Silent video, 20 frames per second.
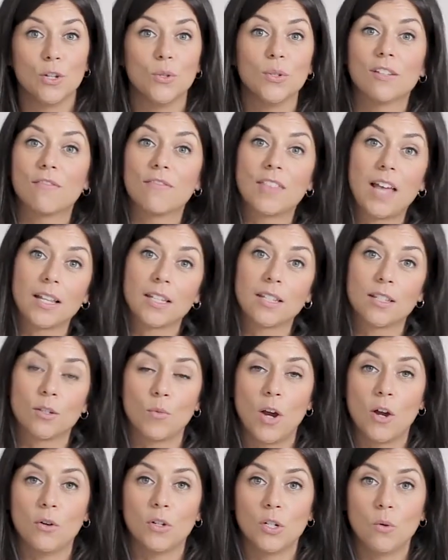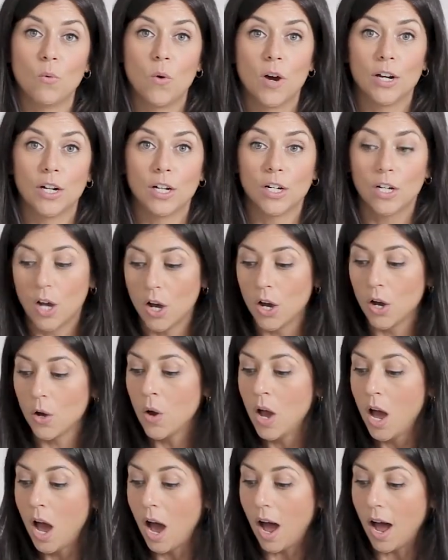use, if that's the route you want to
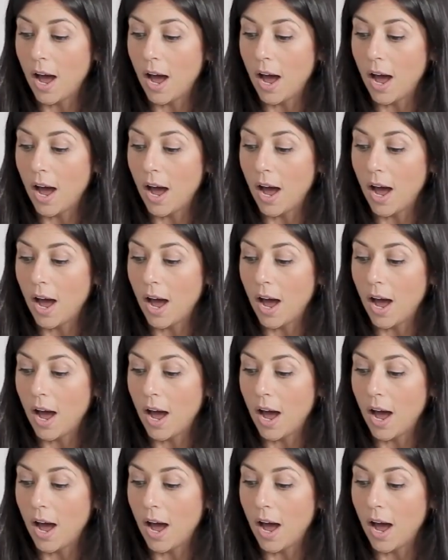go.